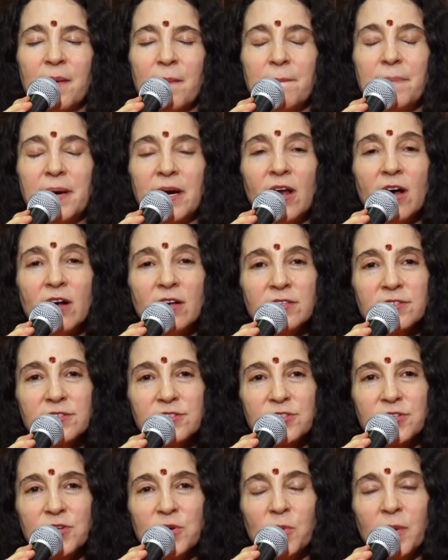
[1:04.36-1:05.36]
But
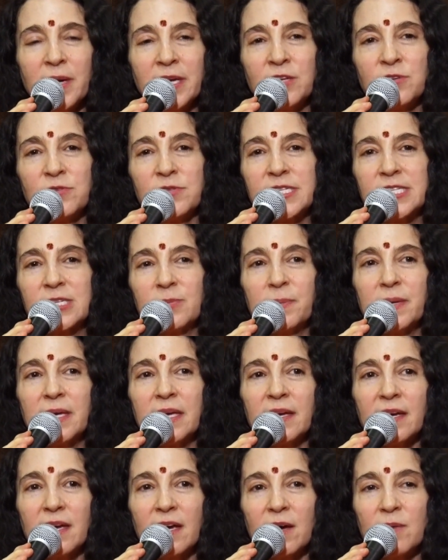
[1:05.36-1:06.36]
also when you
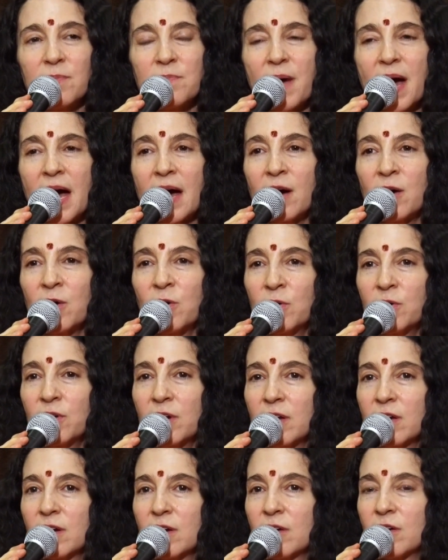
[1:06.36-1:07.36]
speak about
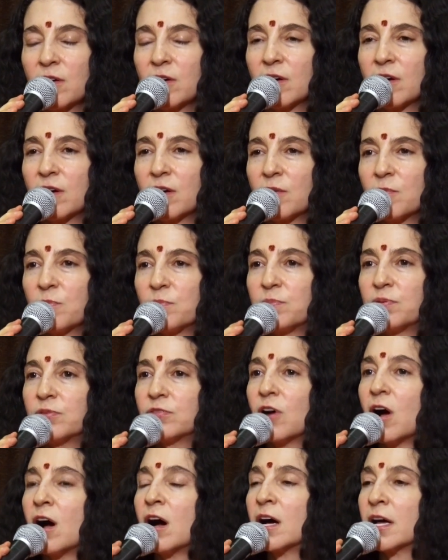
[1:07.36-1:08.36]

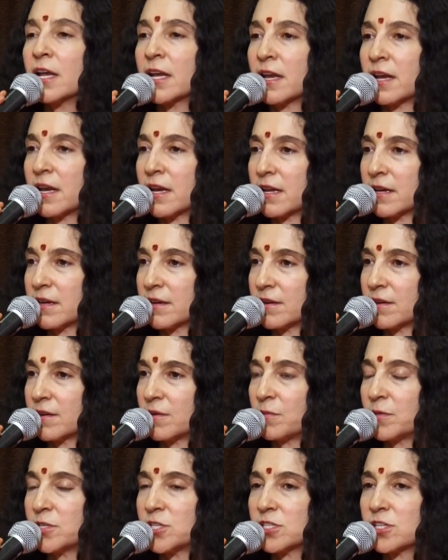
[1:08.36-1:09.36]
pran,
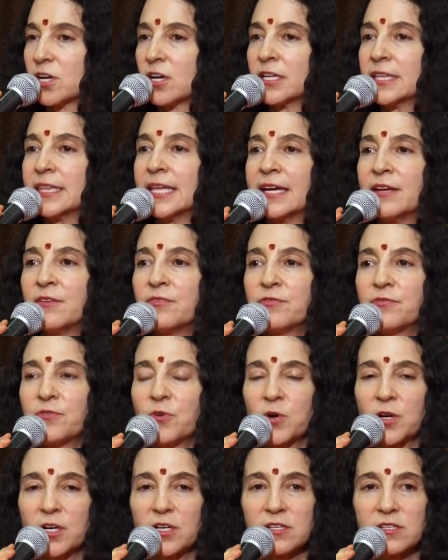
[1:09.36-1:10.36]
which is our life
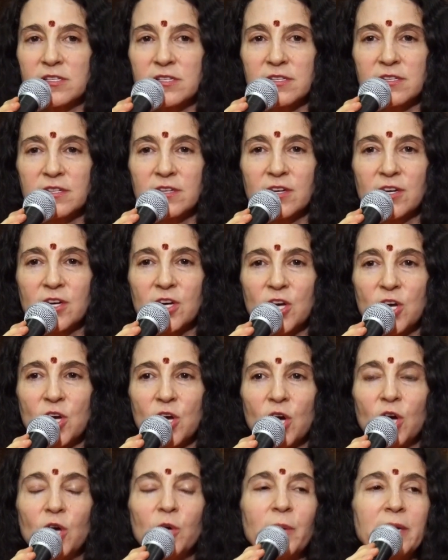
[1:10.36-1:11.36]
force,
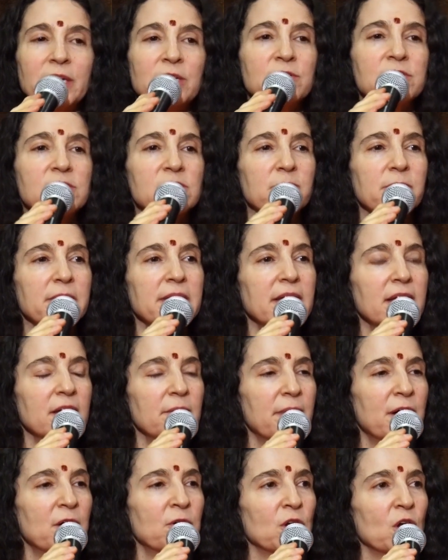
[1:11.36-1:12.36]
or when you speak
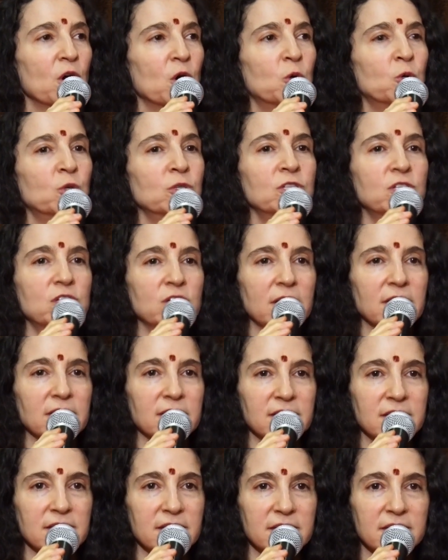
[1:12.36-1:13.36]
about
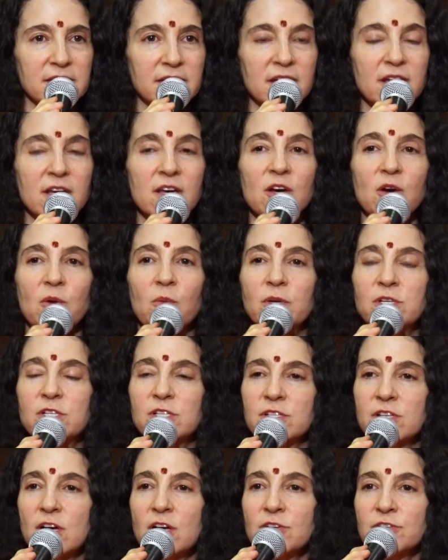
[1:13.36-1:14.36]
ojas, which
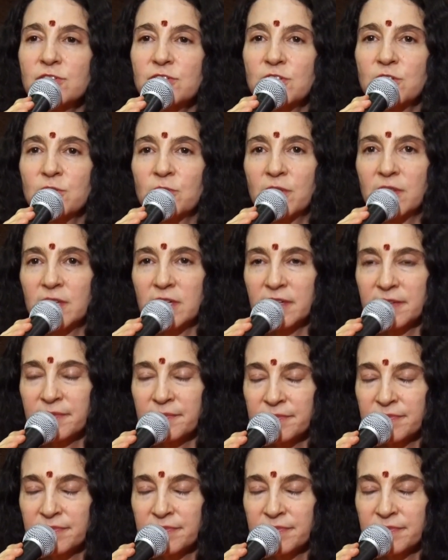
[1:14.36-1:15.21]
is also the,